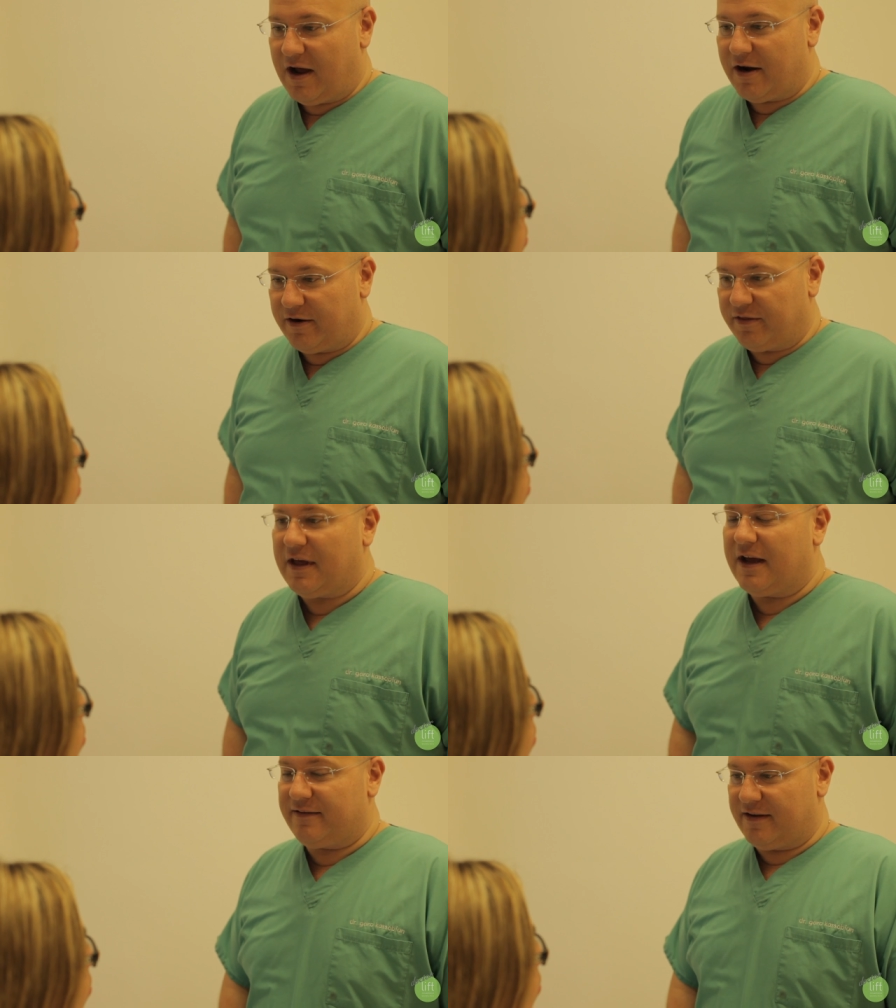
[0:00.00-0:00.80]
outer
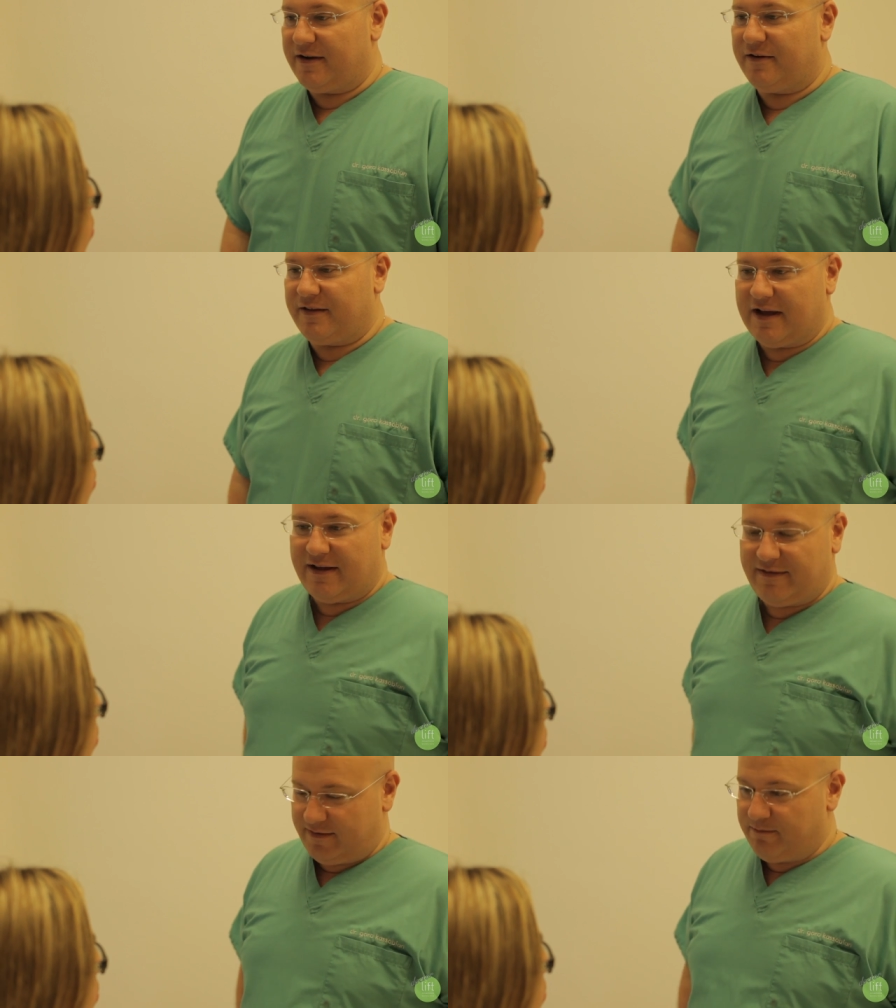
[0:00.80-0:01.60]
thighs, inner
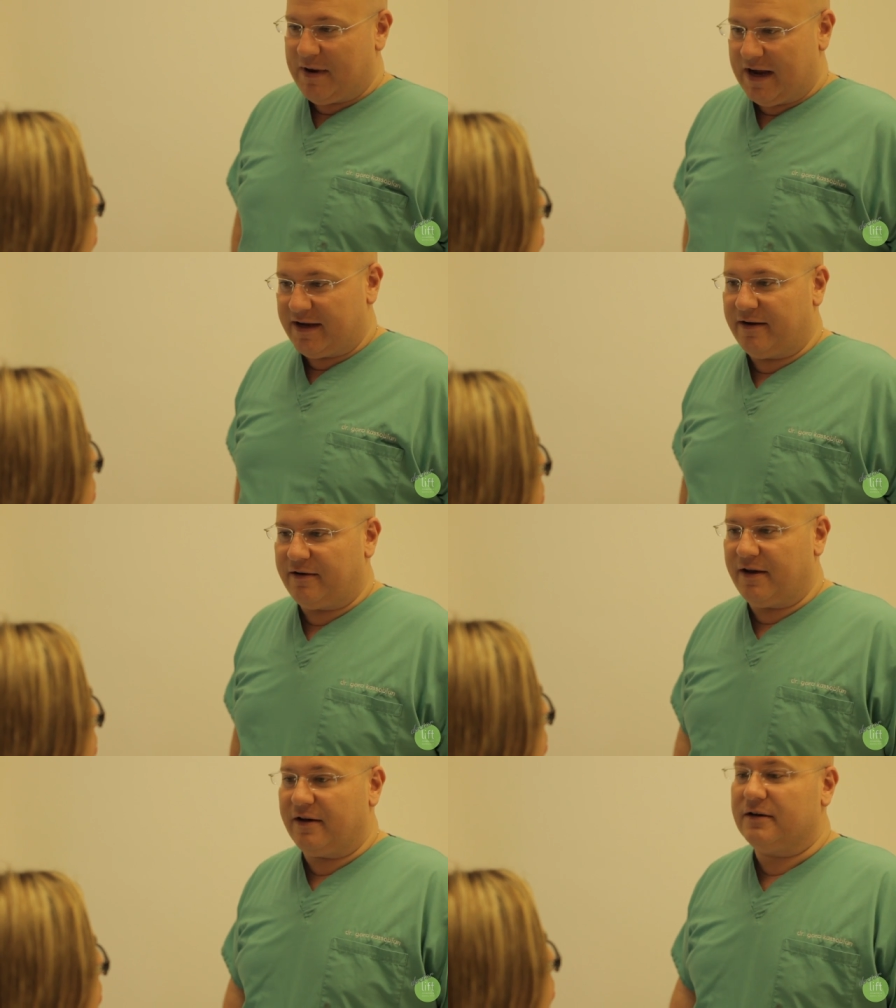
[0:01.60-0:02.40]
thighs, the back
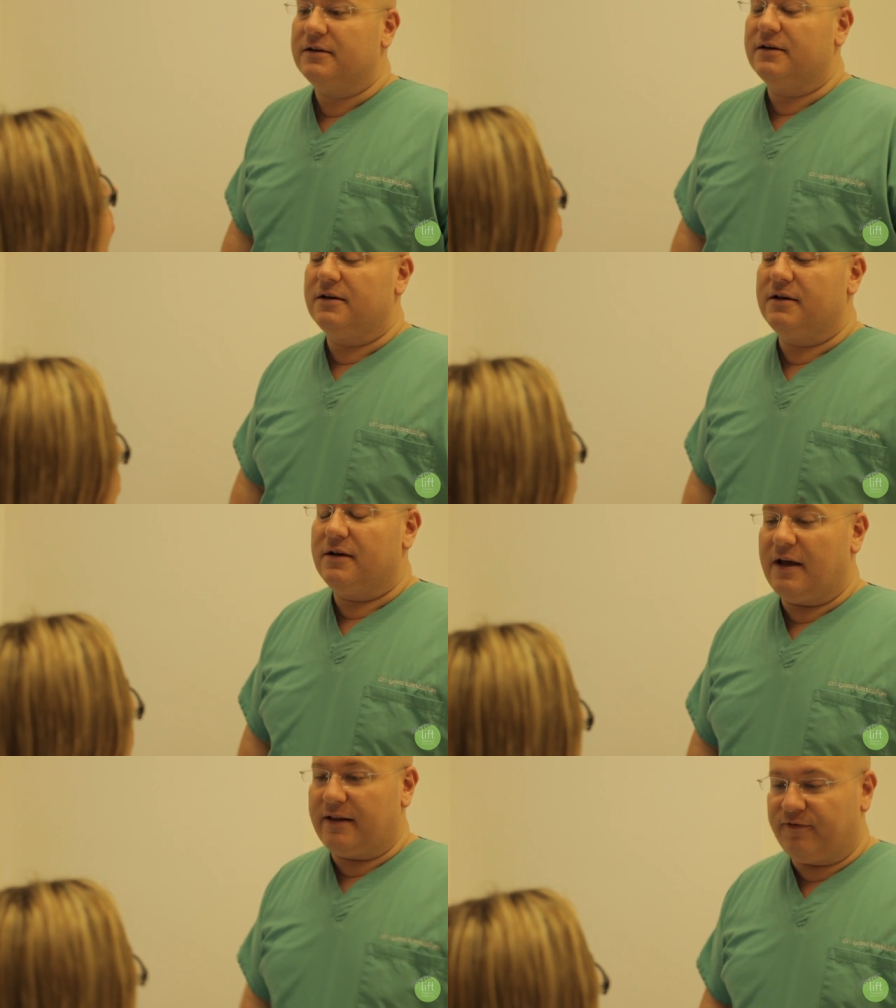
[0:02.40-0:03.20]
area,
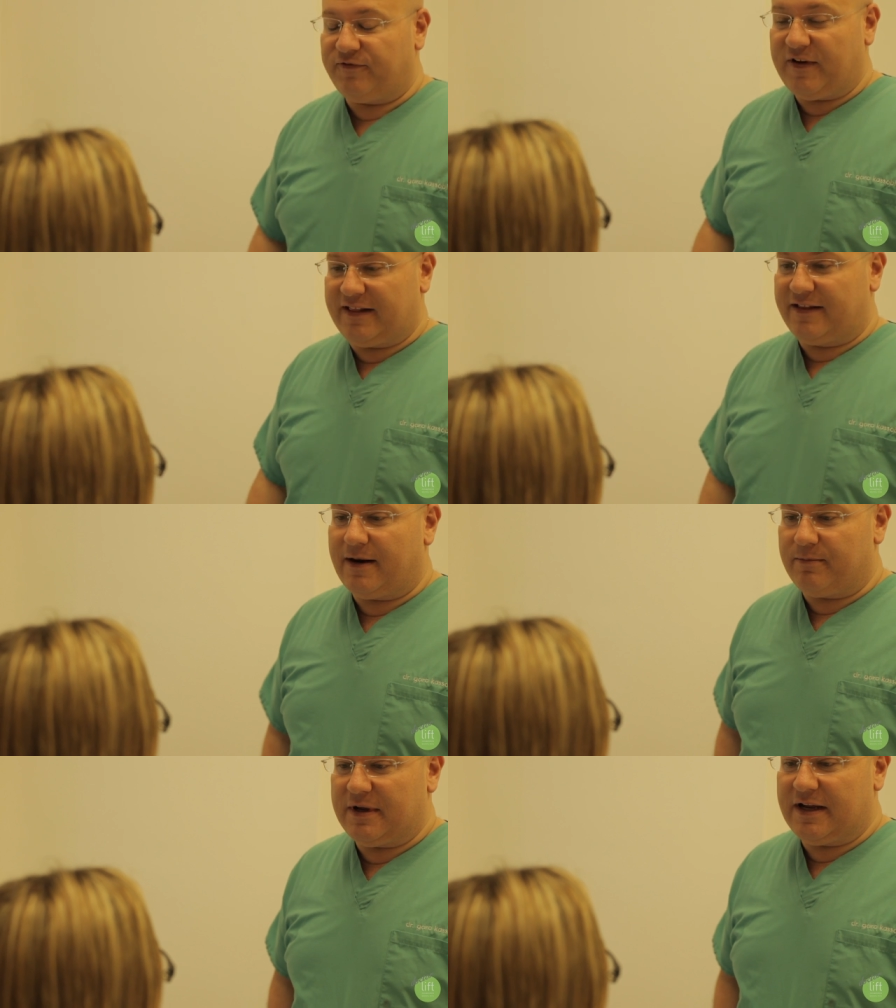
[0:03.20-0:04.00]
and the fat that
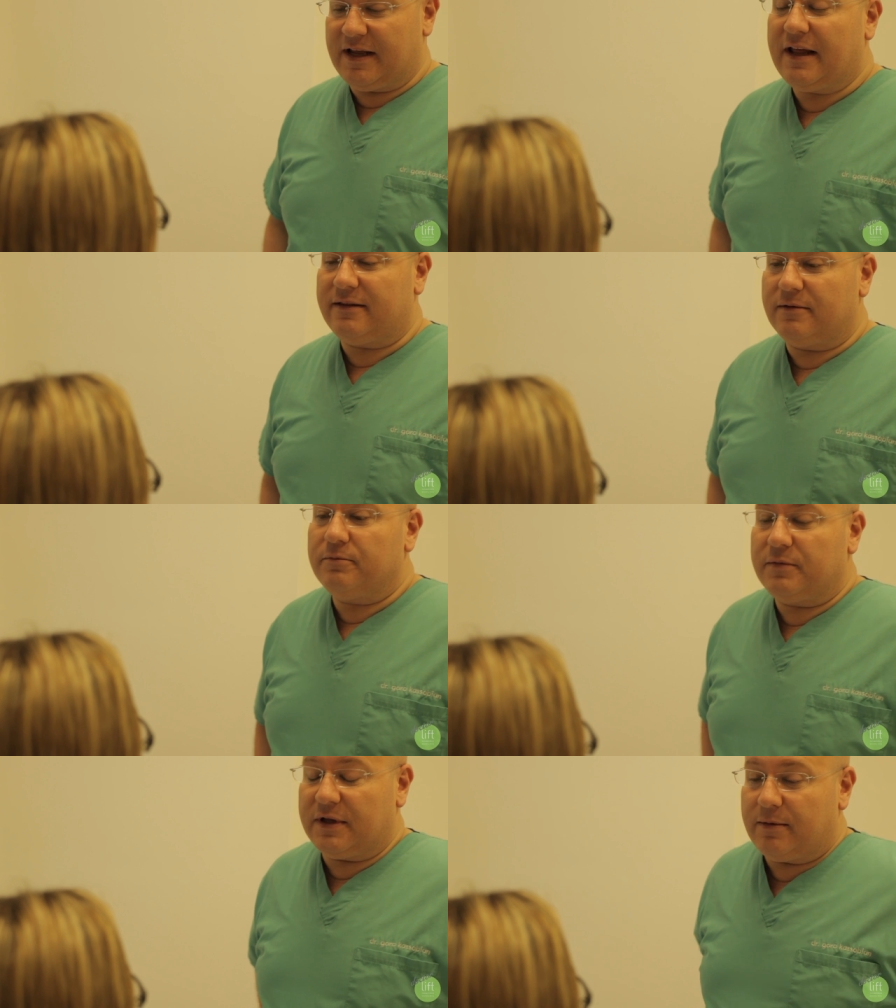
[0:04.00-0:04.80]
I'm gonna get,
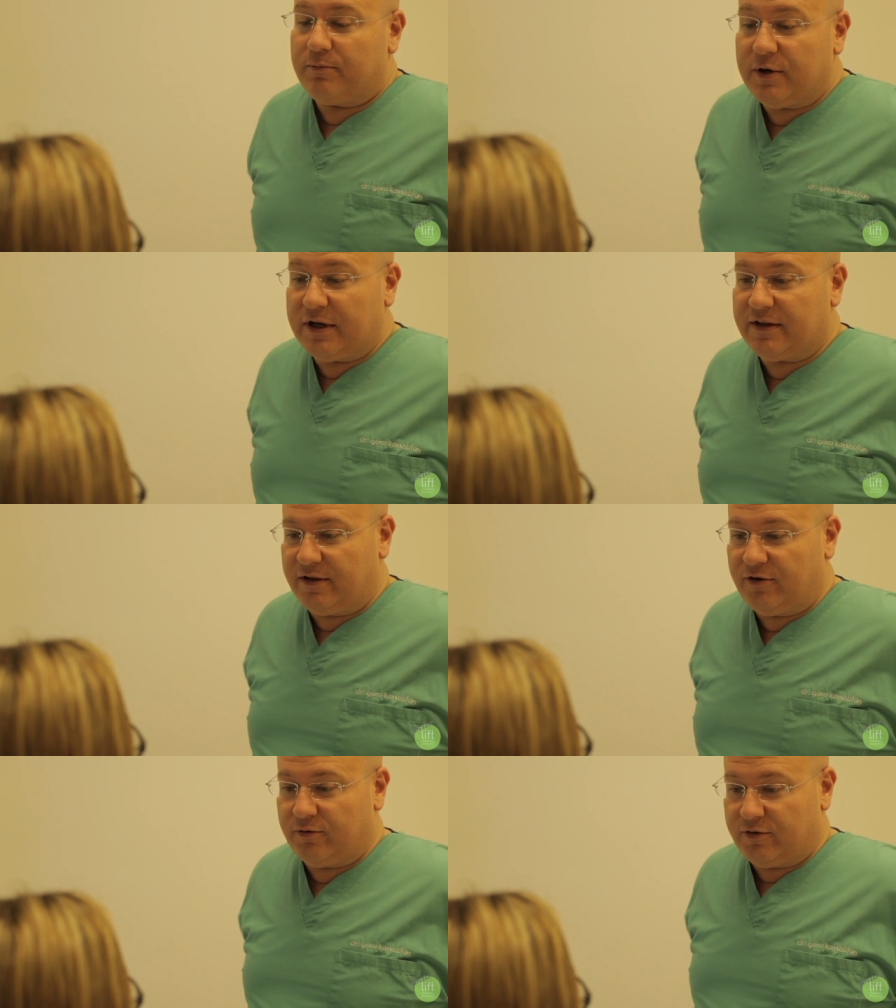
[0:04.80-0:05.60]
I'm gonna put it
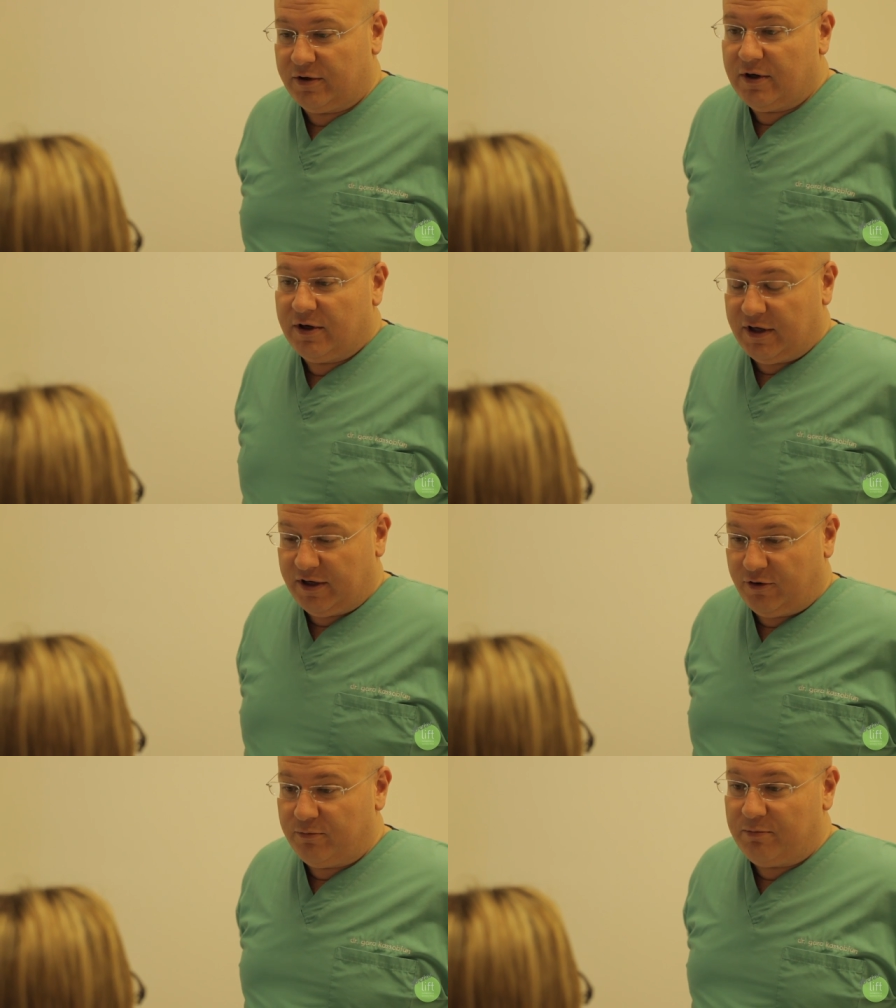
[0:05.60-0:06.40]
in your
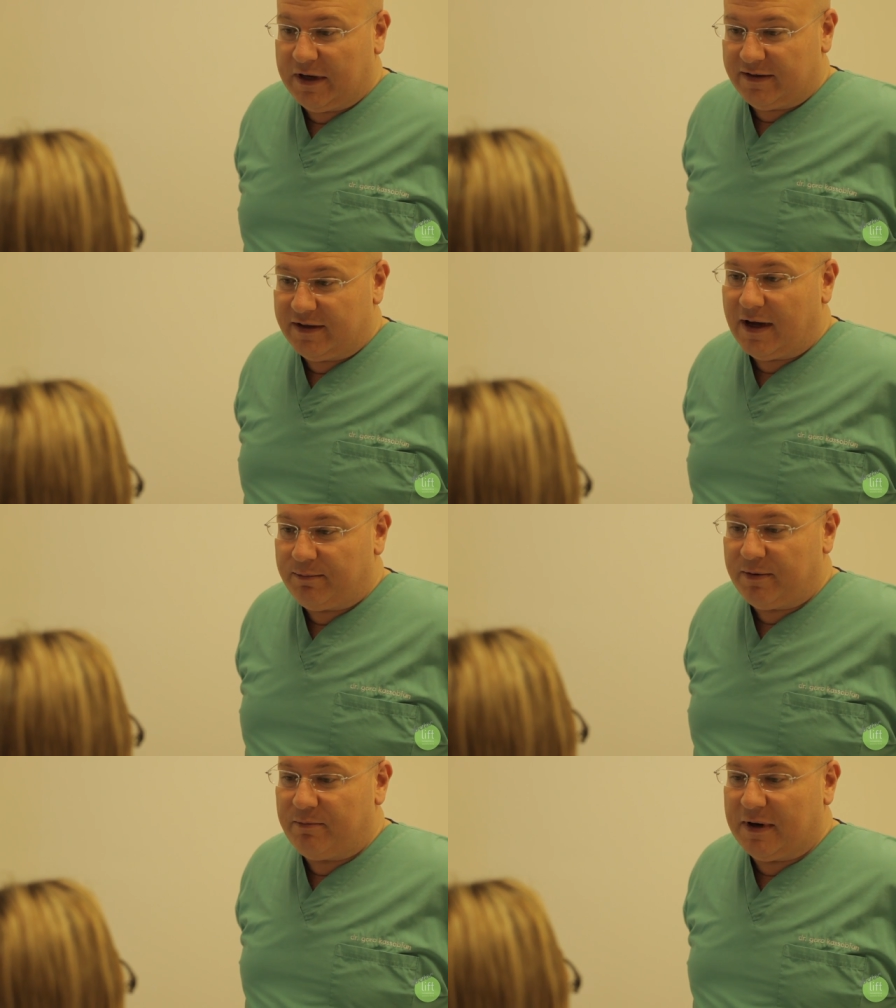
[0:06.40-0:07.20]
butt, the
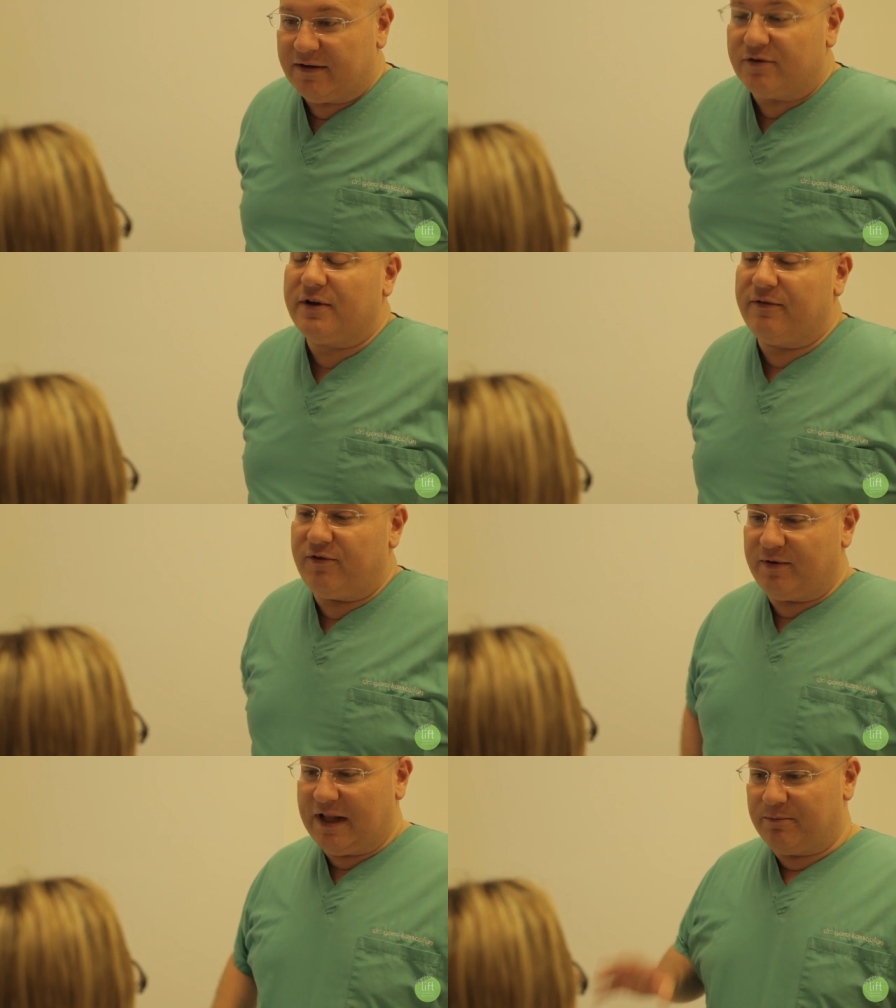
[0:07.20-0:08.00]
upper butt, to give
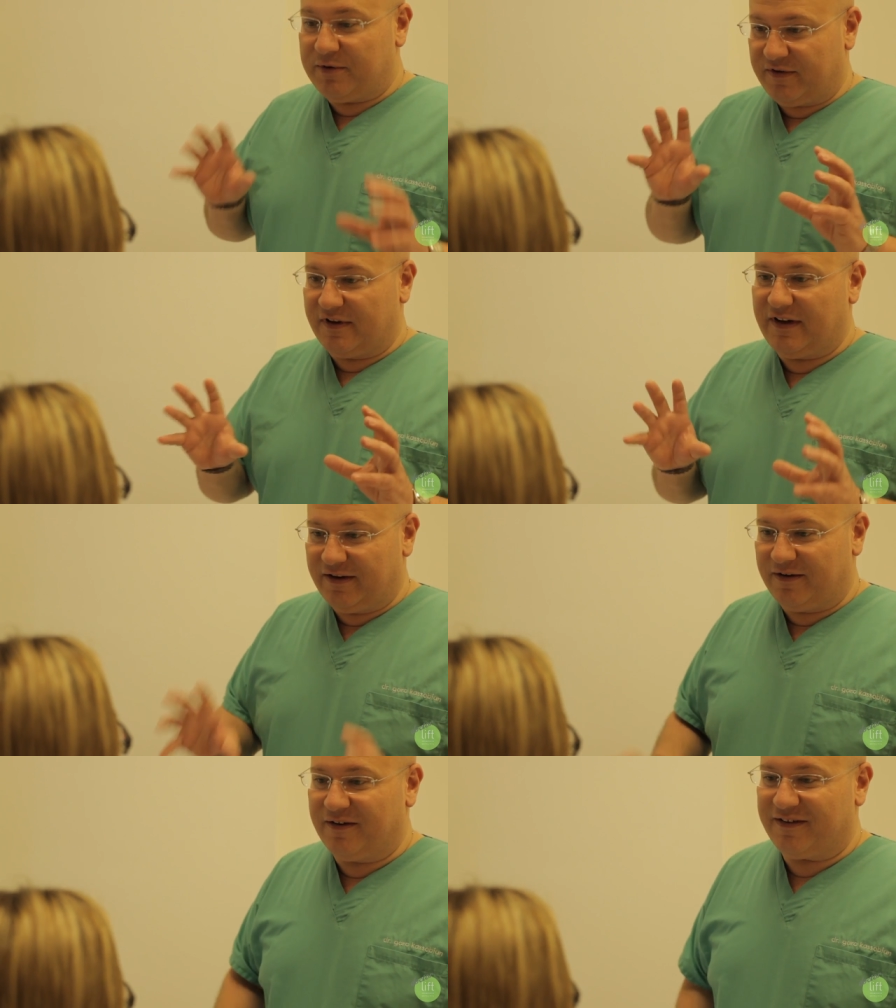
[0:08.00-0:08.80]
you that
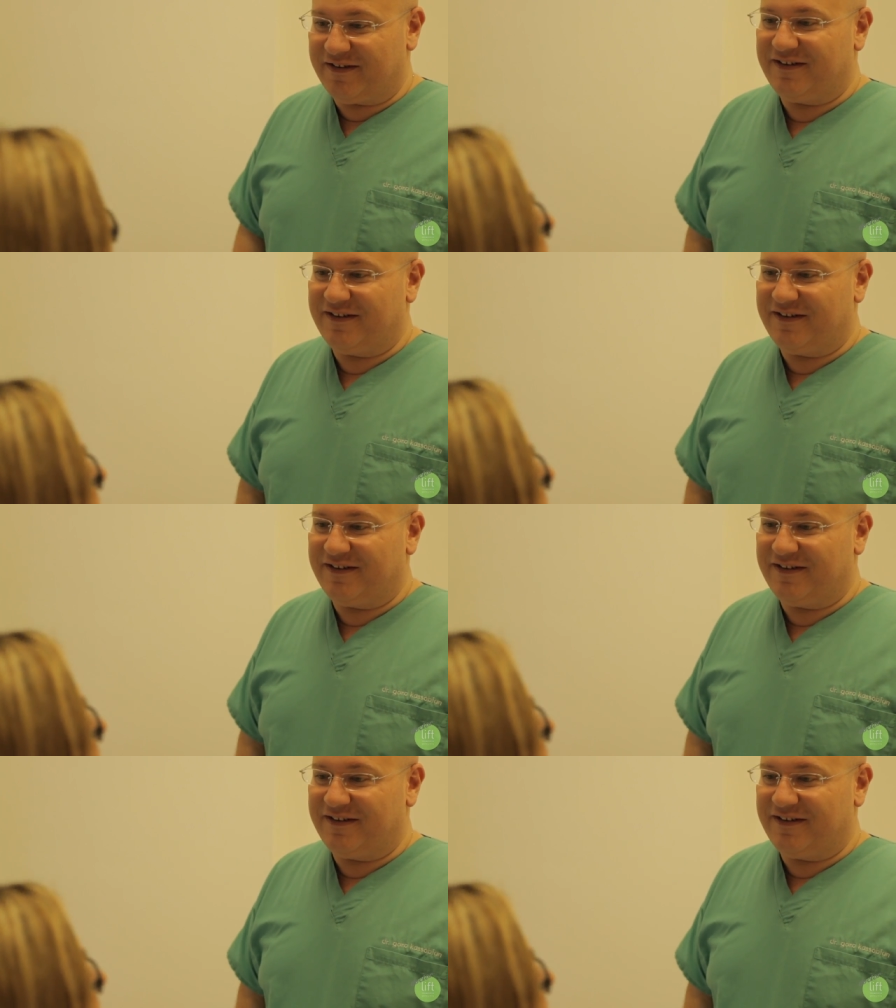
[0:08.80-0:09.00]
Brazilian look